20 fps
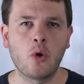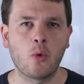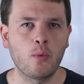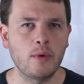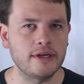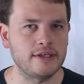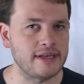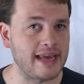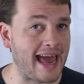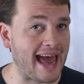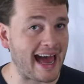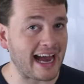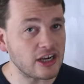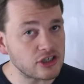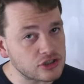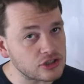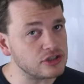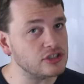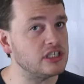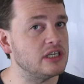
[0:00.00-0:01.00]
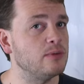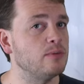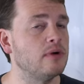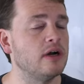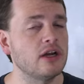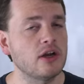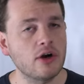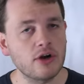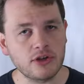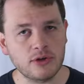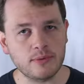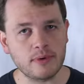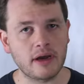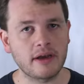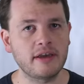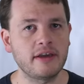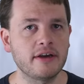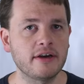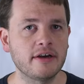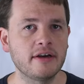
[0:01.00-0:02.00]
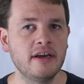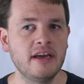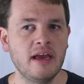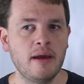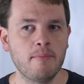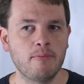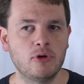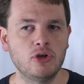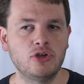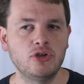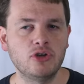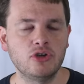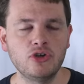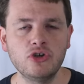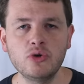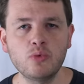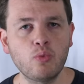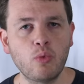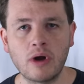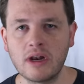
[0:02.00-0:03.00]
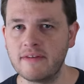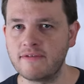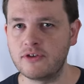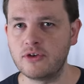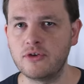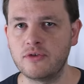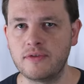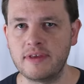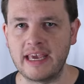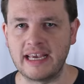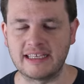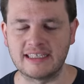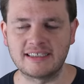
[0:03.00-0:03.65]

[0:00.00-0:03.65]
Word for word: which action do you want to go to about here, but you can do one of two things.